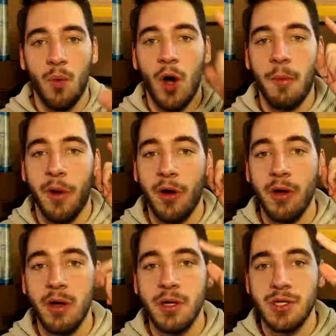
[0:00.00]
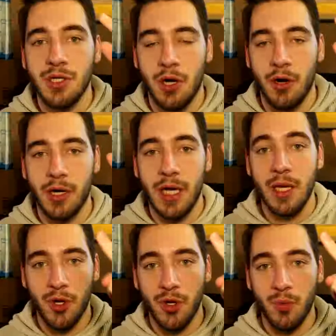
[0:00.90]
Walmart, Target,
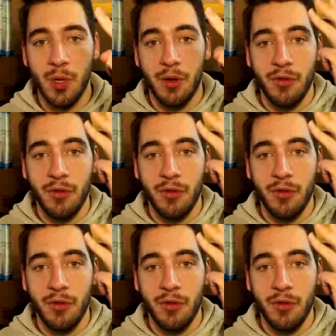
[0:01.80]
Goodwill.